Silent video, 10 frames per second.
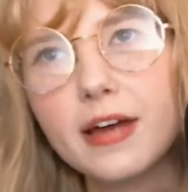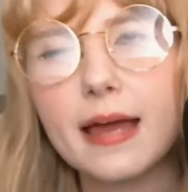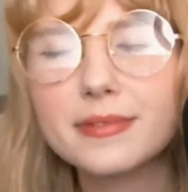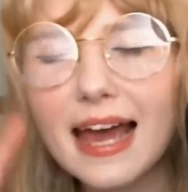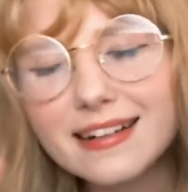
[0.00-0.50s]

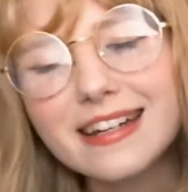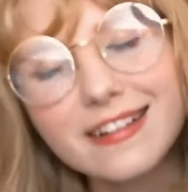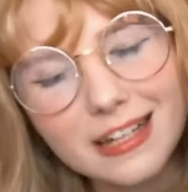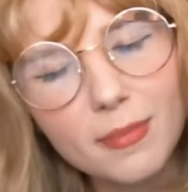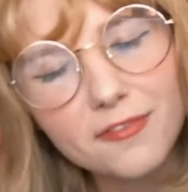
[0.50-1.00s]
Okay,
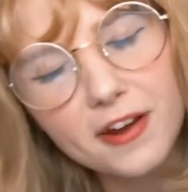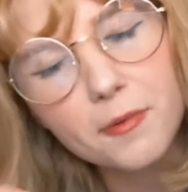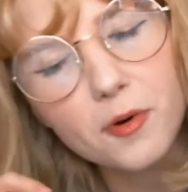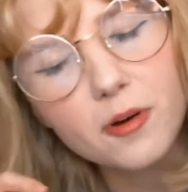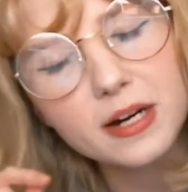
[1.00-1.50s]
technically my
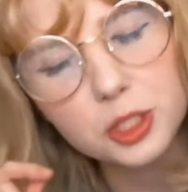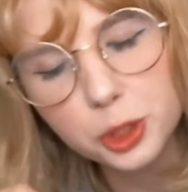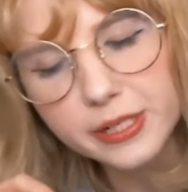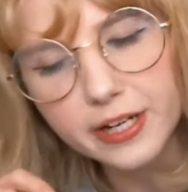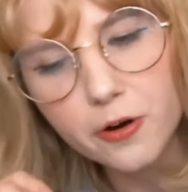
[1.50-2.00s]
favorite Pokemon is
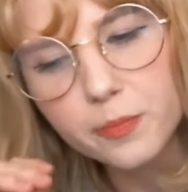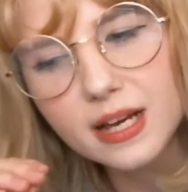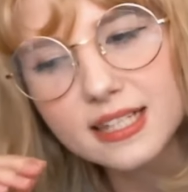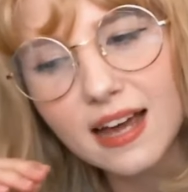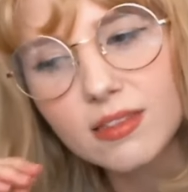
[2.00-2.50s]
Treecko
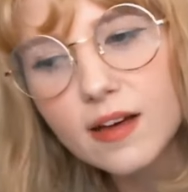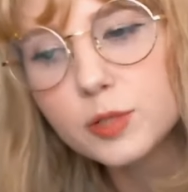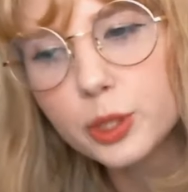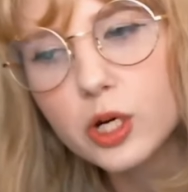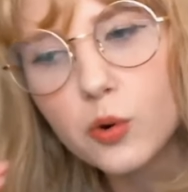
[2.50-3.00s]
because I love
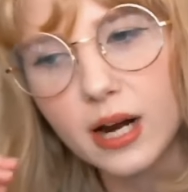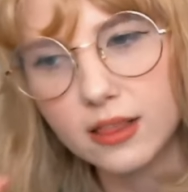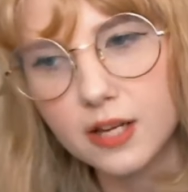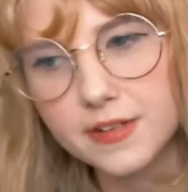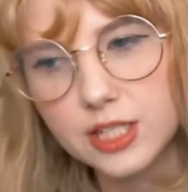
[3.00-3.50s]
Treecko and I
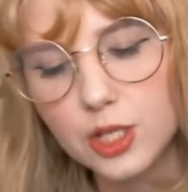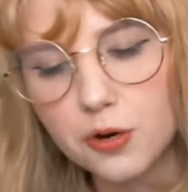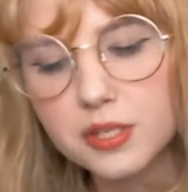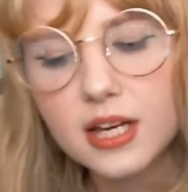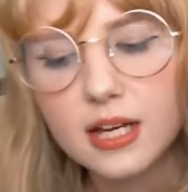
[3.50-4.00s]
love his
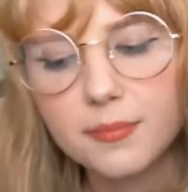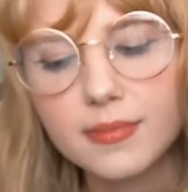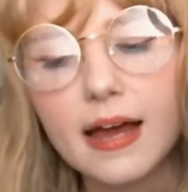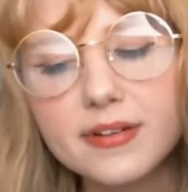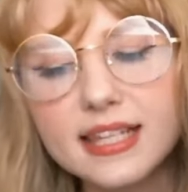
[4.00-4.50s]
nose.
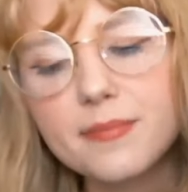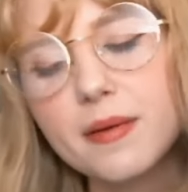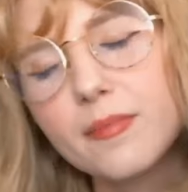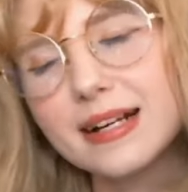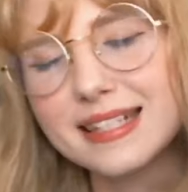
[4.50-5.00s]
I would say
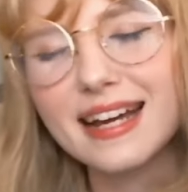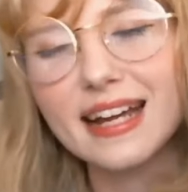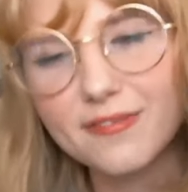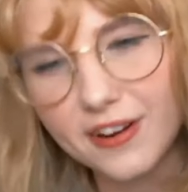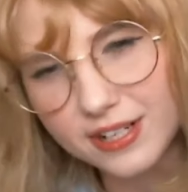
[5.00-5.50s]
maybe my
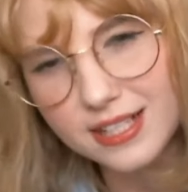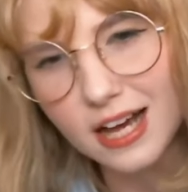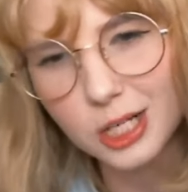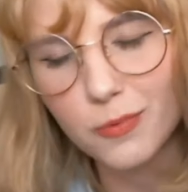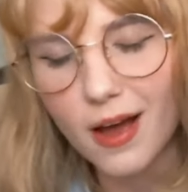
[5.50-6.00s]
second favorite is
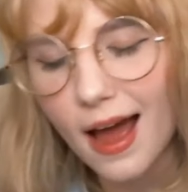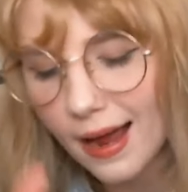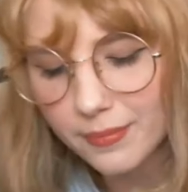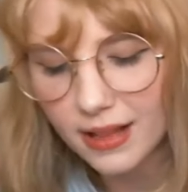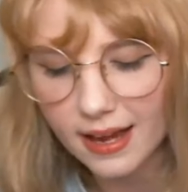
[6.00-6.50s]
Oshawott.
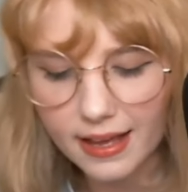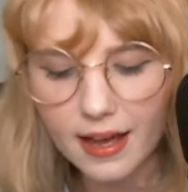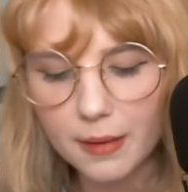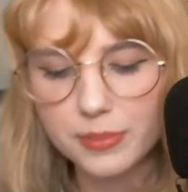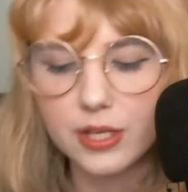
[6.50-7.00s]
I'm lying.
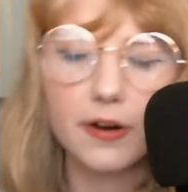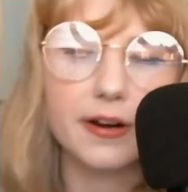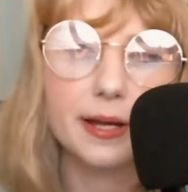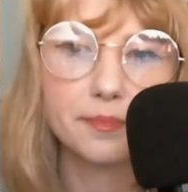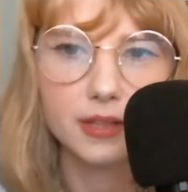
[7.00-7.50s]
I'm
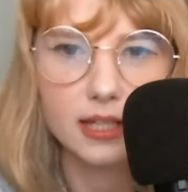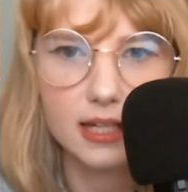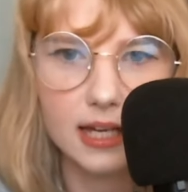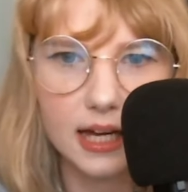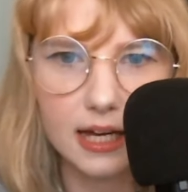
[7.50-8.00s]
sorry.
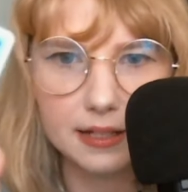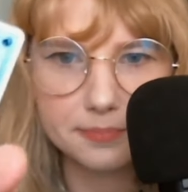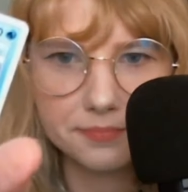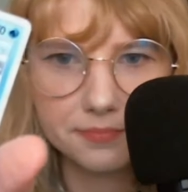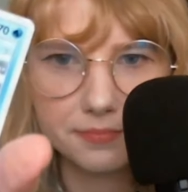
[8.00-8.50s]

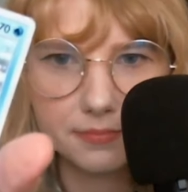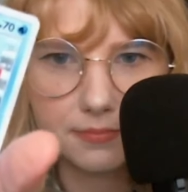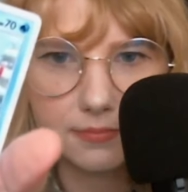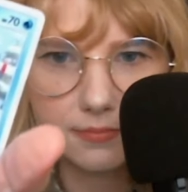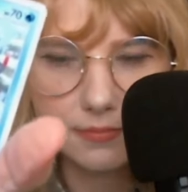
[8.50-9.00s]
I'm
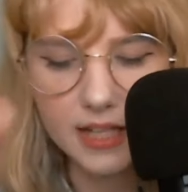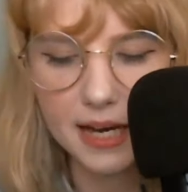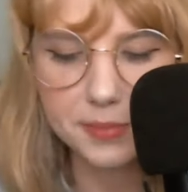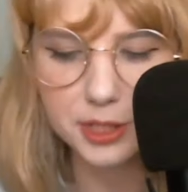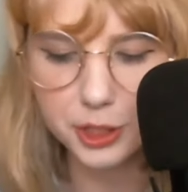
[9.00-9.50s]

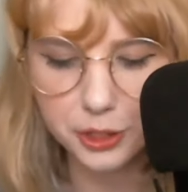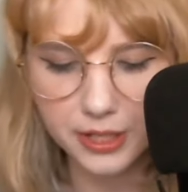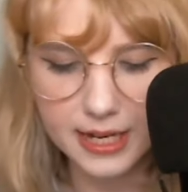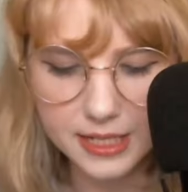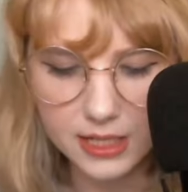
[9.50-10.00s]
just going to show you
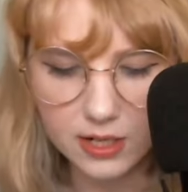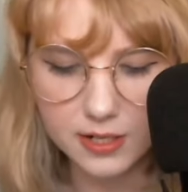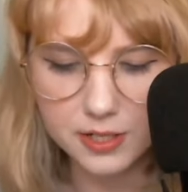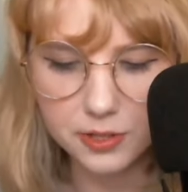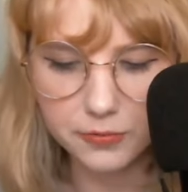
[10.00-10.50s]
guys the
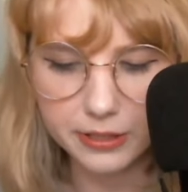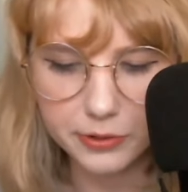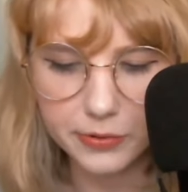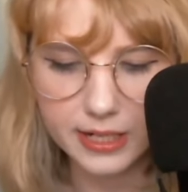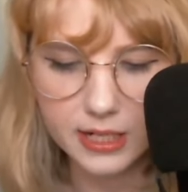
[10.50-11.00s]
cards real
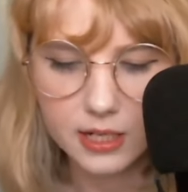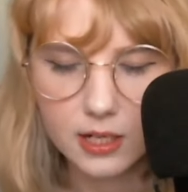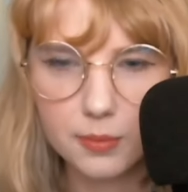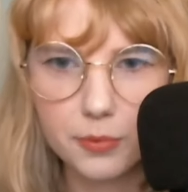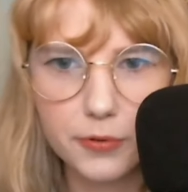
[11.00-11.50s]
quick
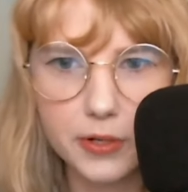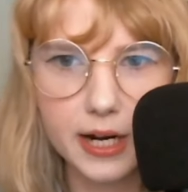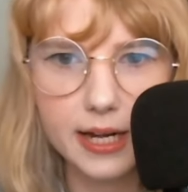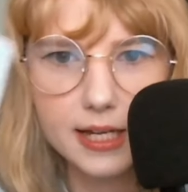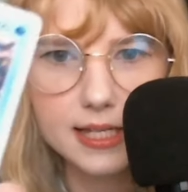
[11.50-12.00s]
before
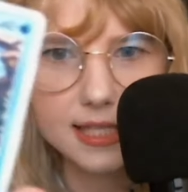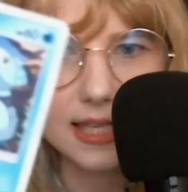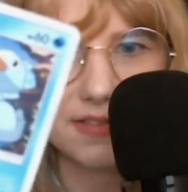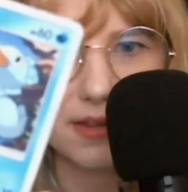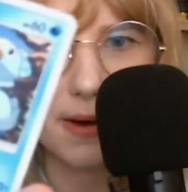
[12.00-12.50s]
I
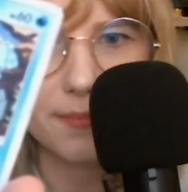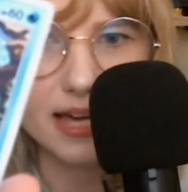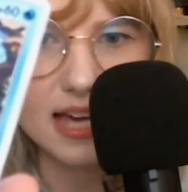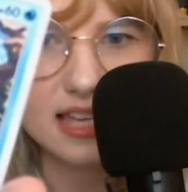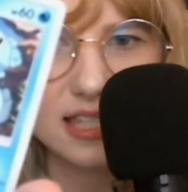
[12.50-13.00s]
sleeve them up
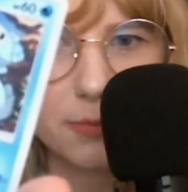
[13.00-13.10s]
because you'll